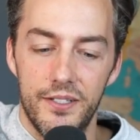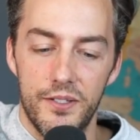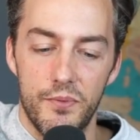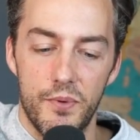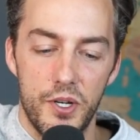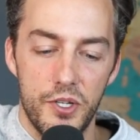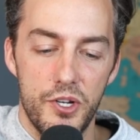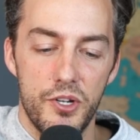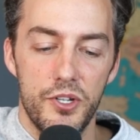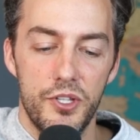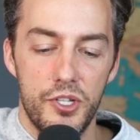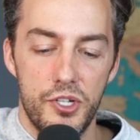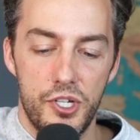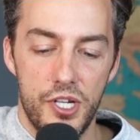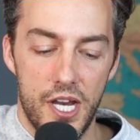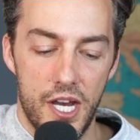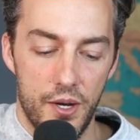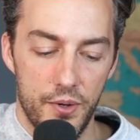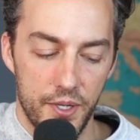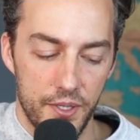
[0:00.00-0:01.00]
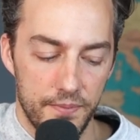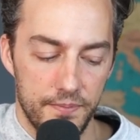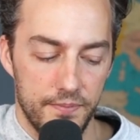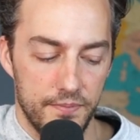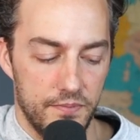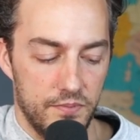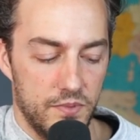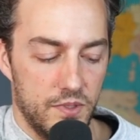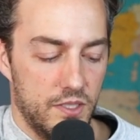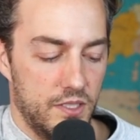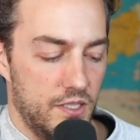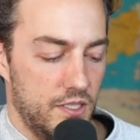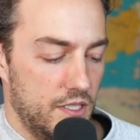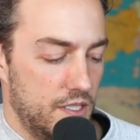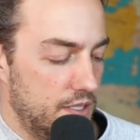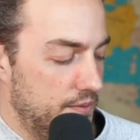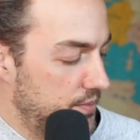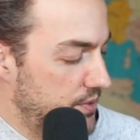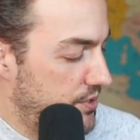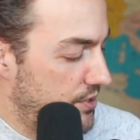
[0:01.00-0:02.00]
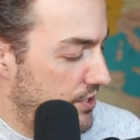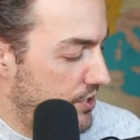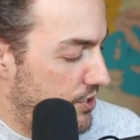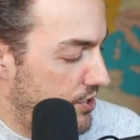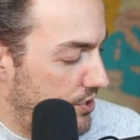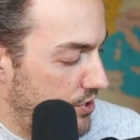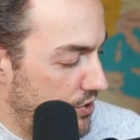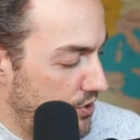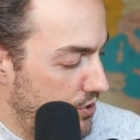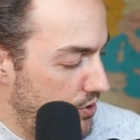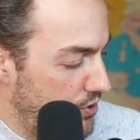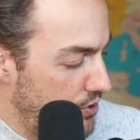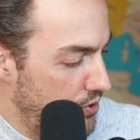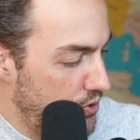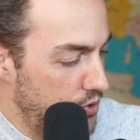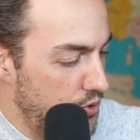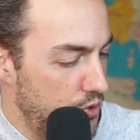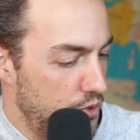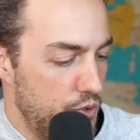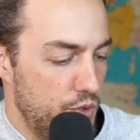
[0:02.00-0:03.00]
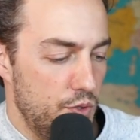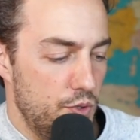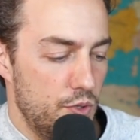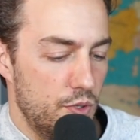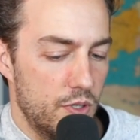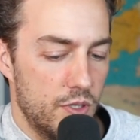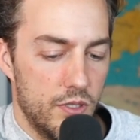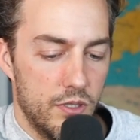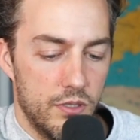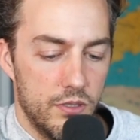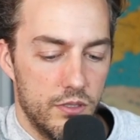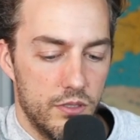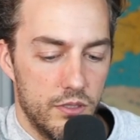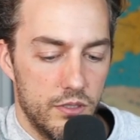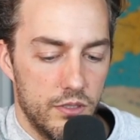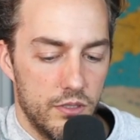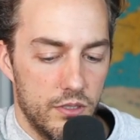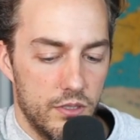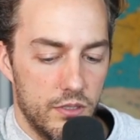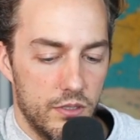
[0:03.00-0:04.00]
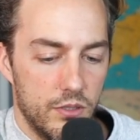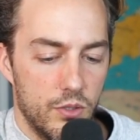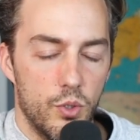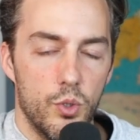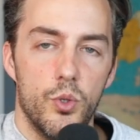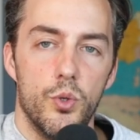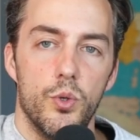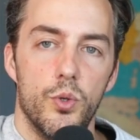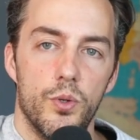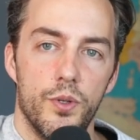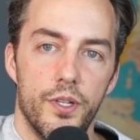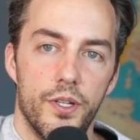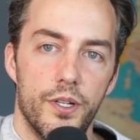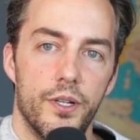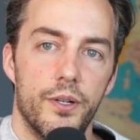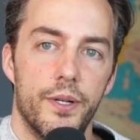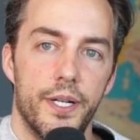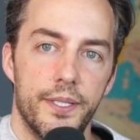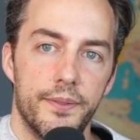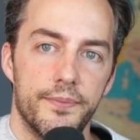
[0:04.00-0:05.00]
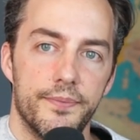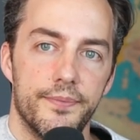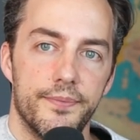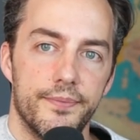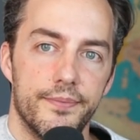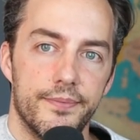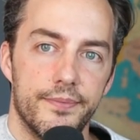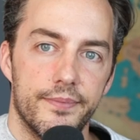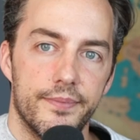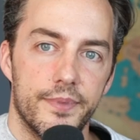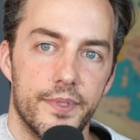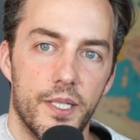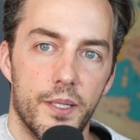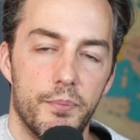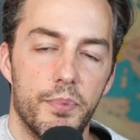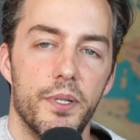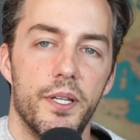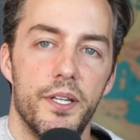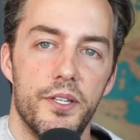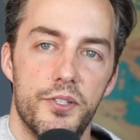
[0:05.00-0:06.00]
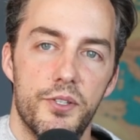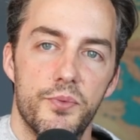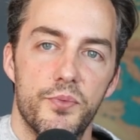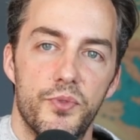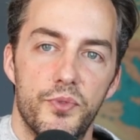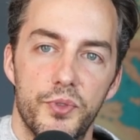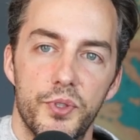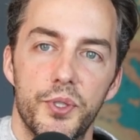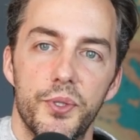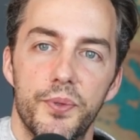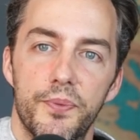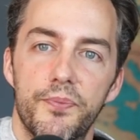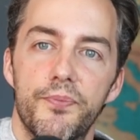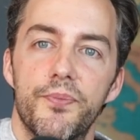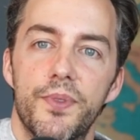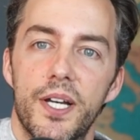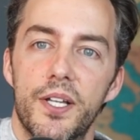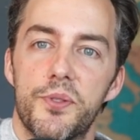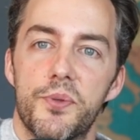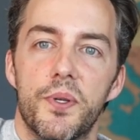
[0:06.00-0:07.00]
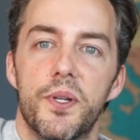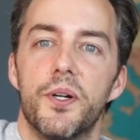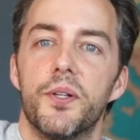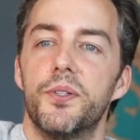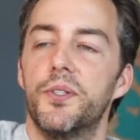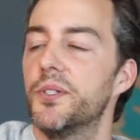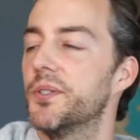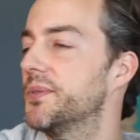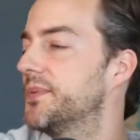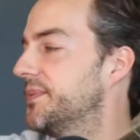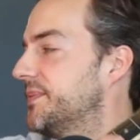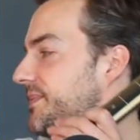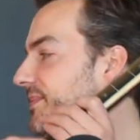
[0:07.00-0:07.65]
while you're in the shower i'm going to Ooh, you know what? I'll play you some flute. That's what I'll do.